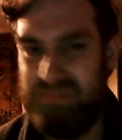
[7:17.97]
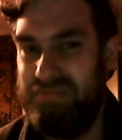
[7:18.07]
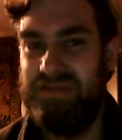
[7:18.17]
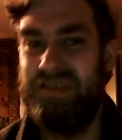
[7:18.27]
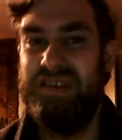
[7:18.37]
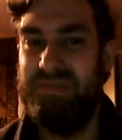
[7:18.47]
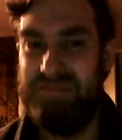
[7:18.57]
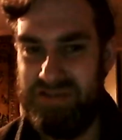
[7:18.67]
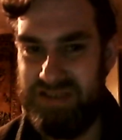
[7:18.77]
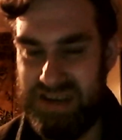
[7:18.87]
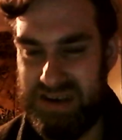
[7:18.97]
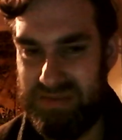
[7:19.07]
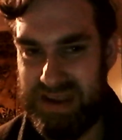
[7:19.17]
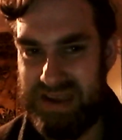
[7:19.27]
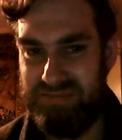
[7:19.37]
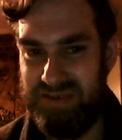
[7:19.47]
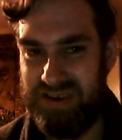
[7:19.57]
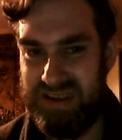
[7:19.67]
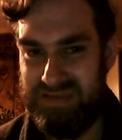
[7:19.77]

I'm getting my